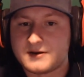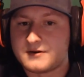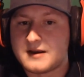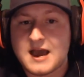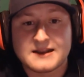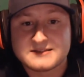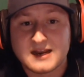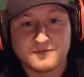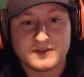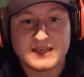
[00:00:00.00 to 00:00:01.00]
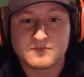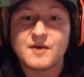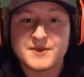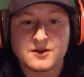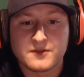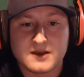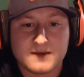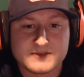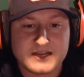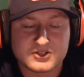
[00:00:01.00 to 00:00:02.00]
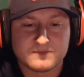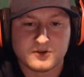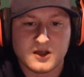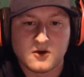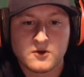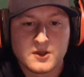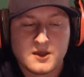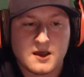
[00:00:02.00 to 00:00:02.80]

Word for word: you're not excited for the game, let me know in the comment section below.